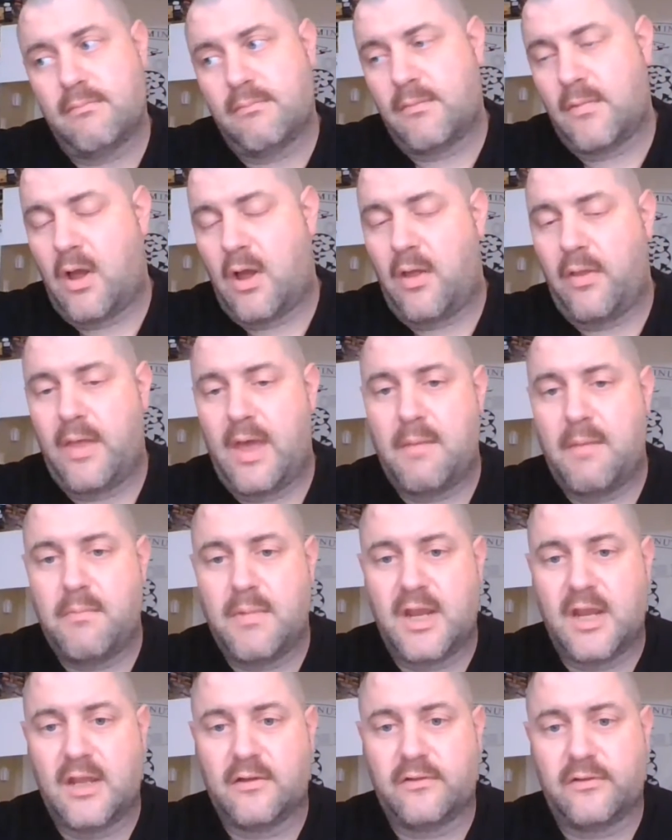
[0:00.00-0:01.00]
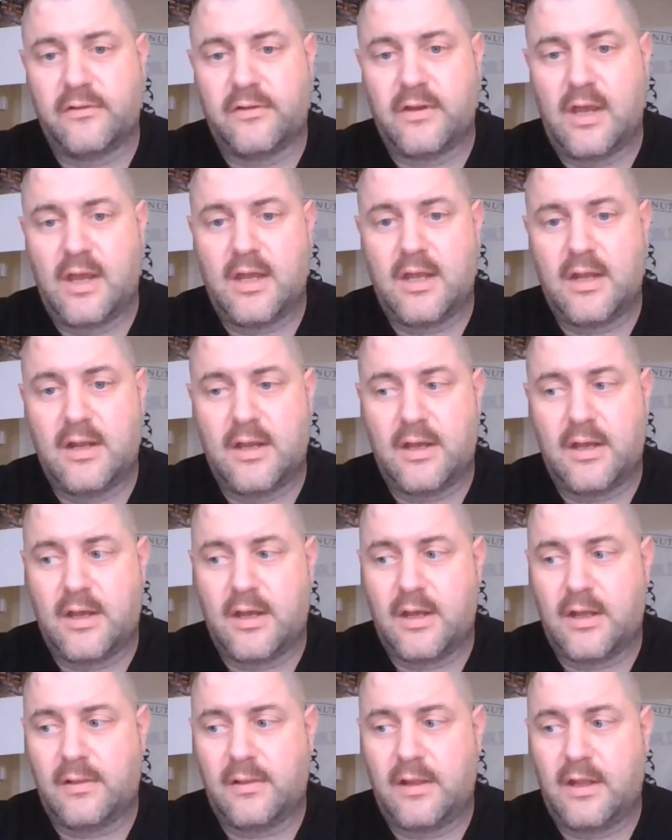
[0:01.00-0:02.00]
all that being said,
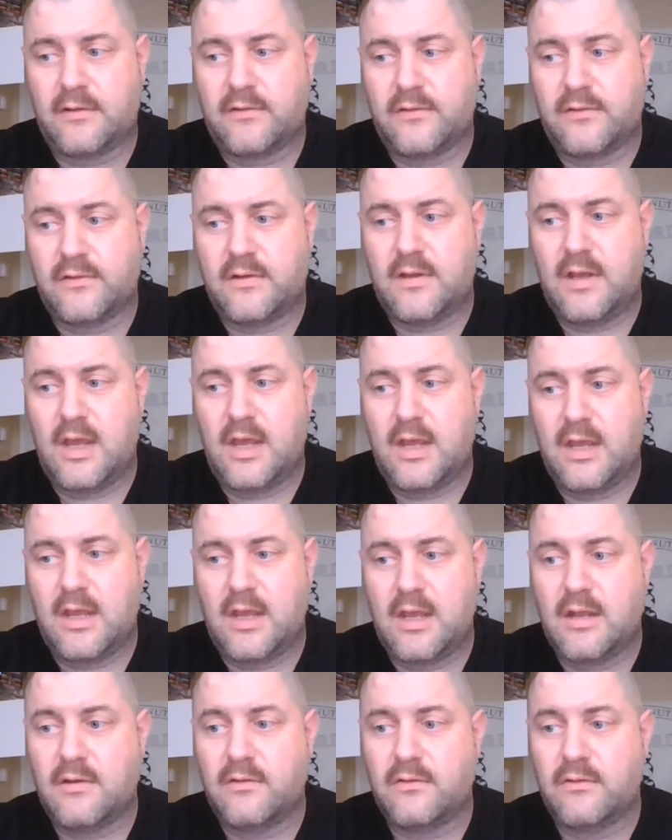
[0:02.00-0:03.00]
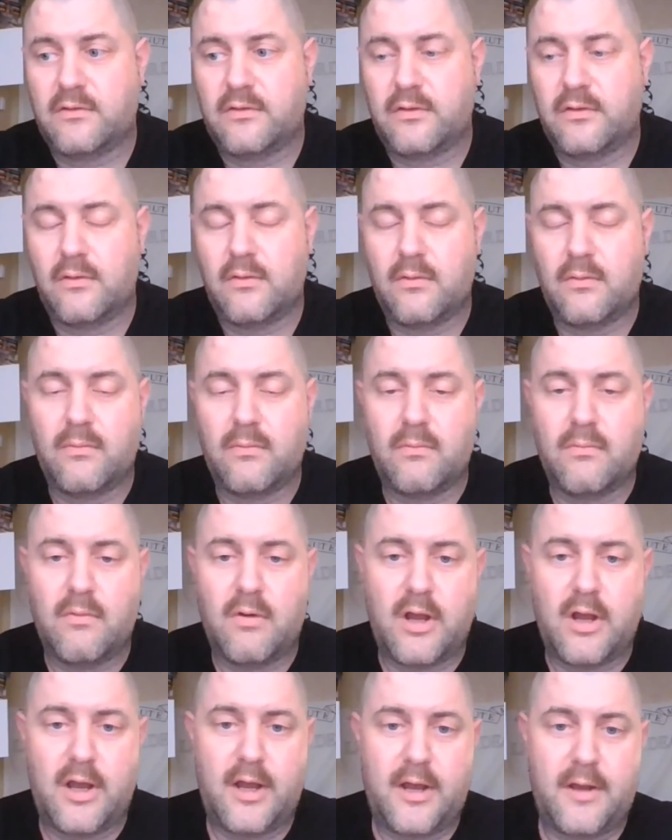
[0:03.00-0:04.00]
let's get
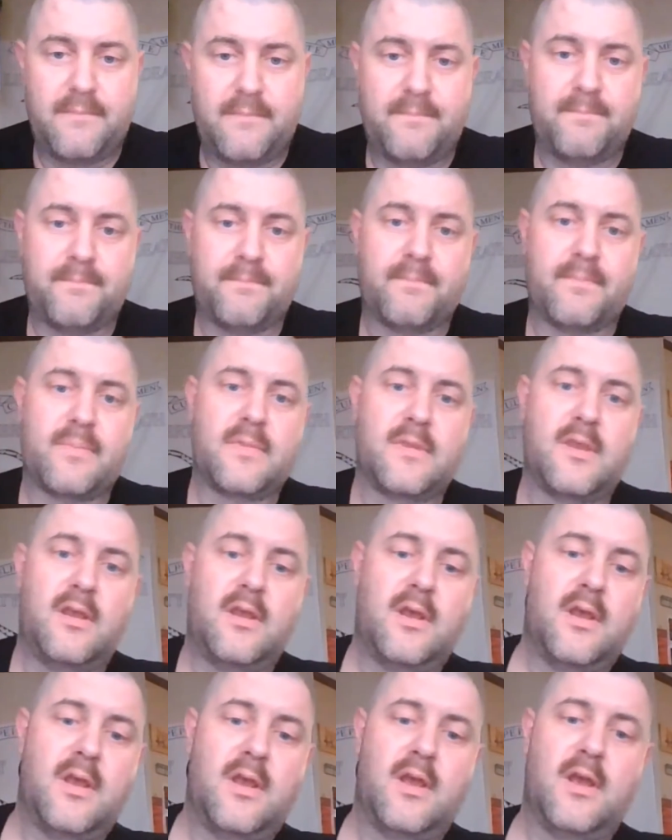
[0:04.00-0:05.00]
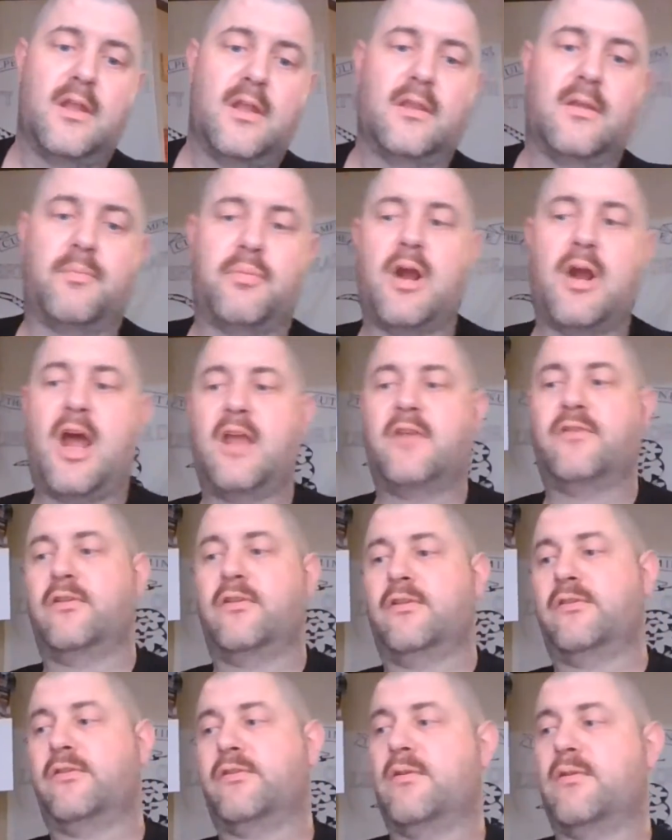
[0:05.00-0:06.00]
into the
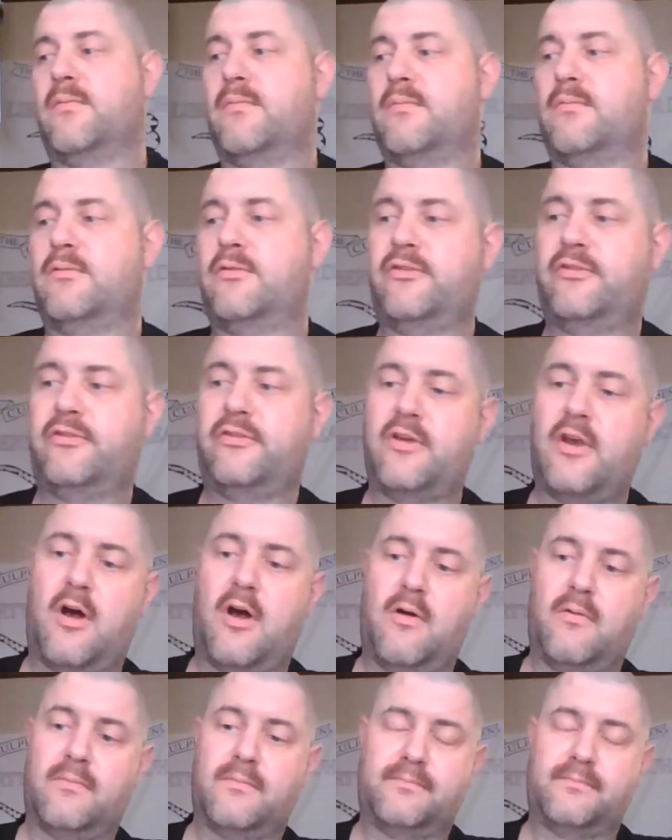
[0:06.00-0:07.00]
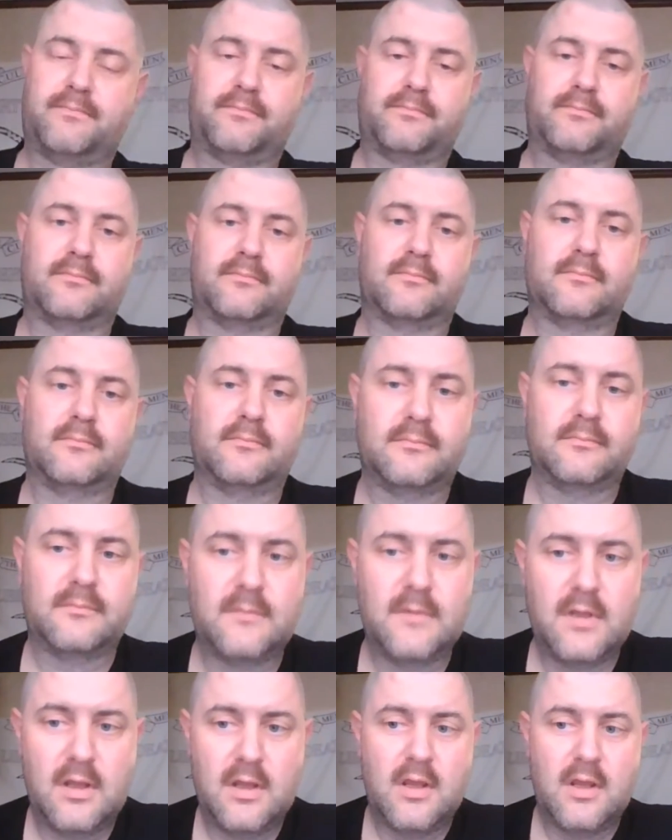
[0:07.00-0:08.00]
prizes. So,
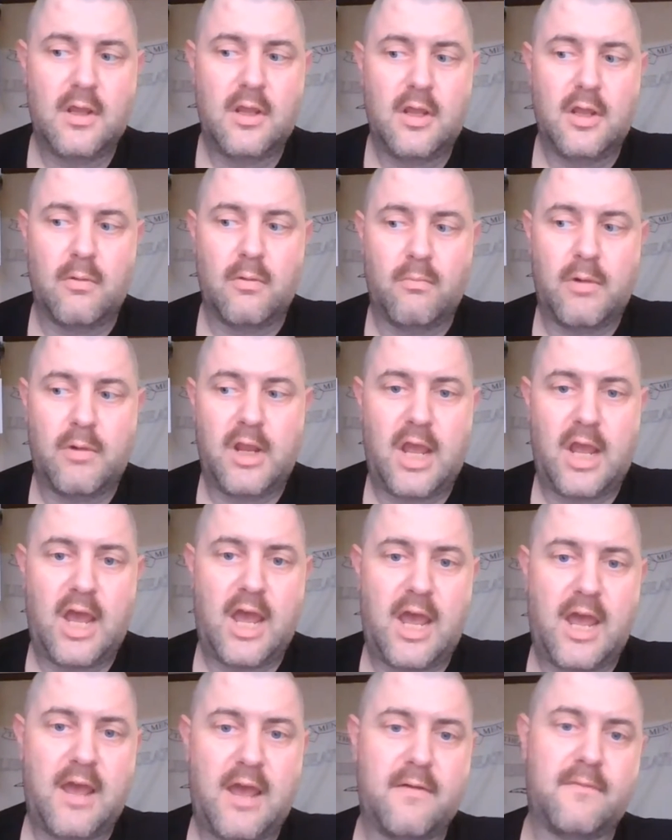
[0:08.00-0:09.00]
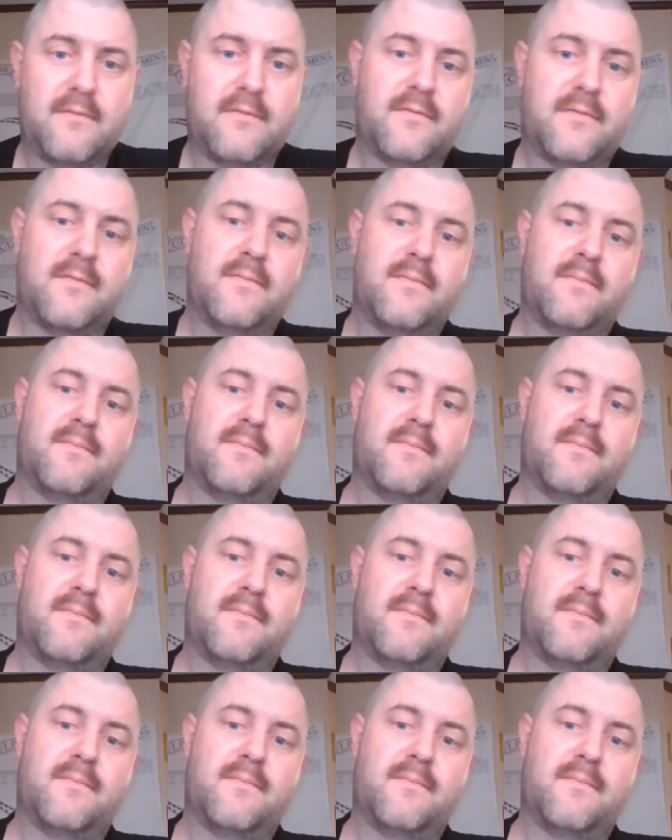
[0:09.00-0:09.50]
we have